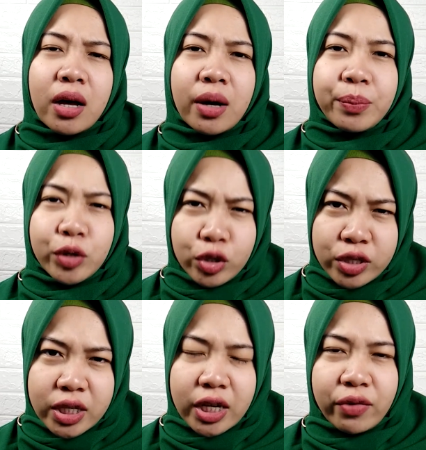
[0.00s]

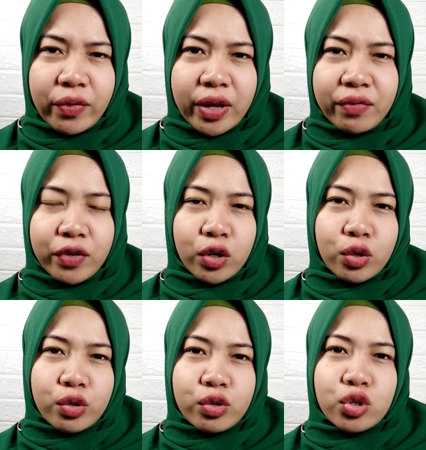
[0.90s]
music
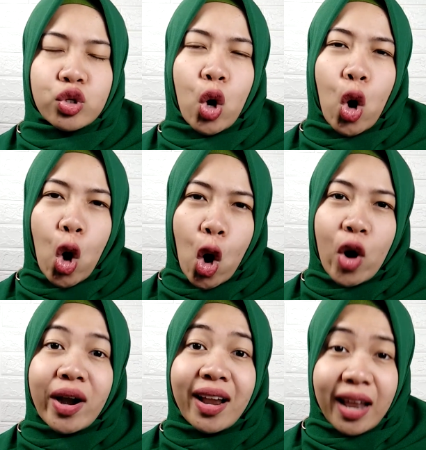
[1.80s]
reviews
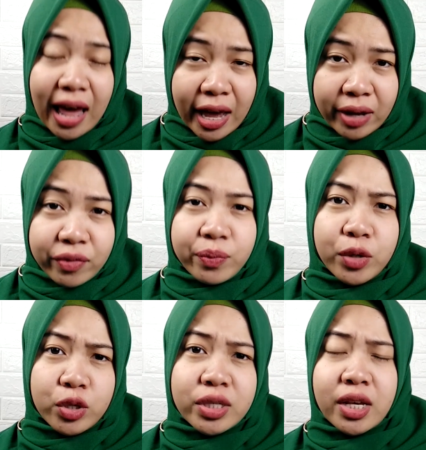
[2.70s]
or live
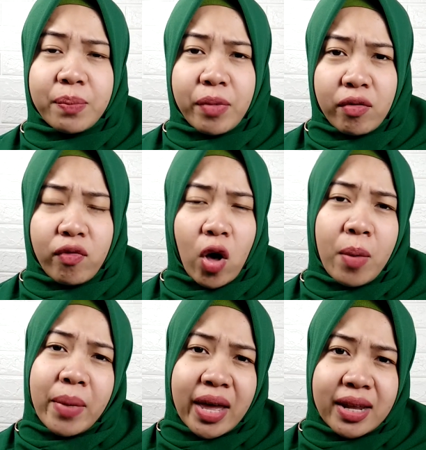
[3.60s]
music
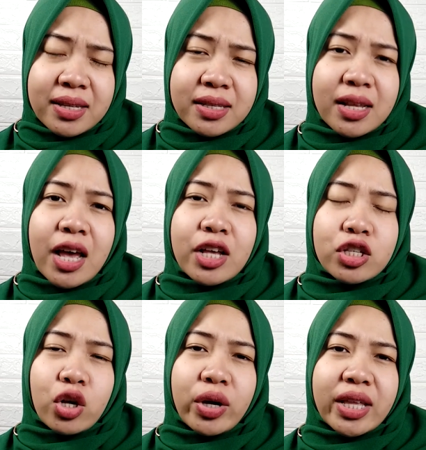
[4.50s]
performance.
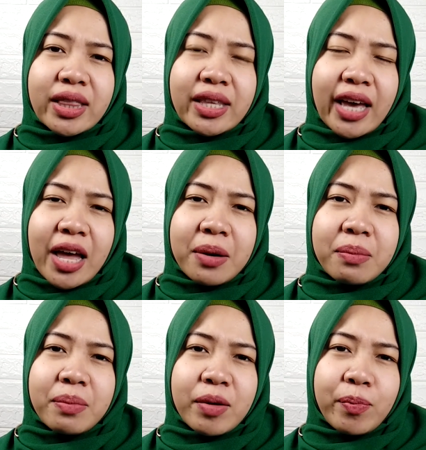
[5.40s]
So it
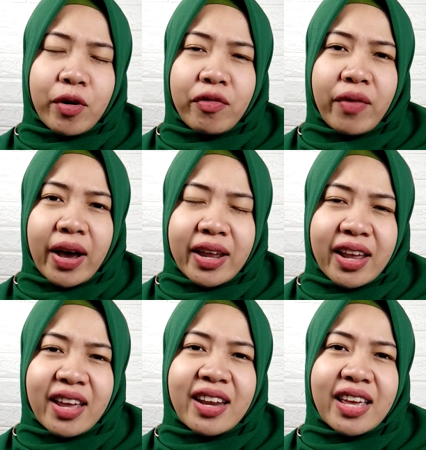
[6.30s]
can be
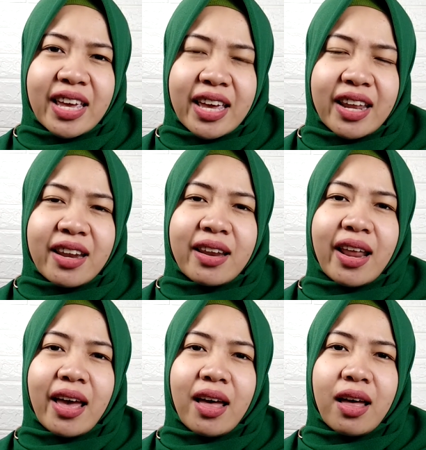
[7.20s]
provided in
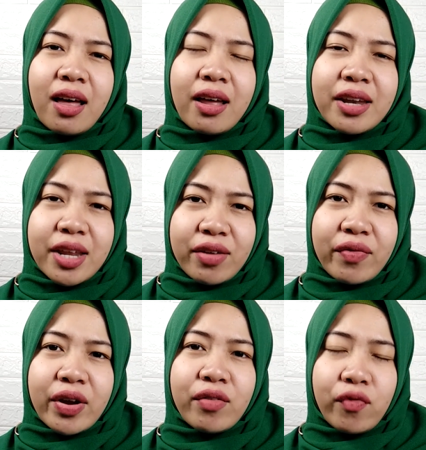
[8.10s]
a
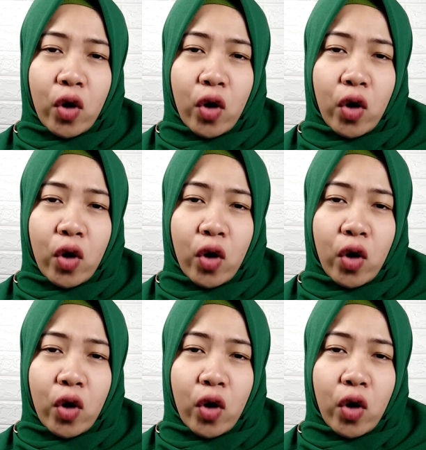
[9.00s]
different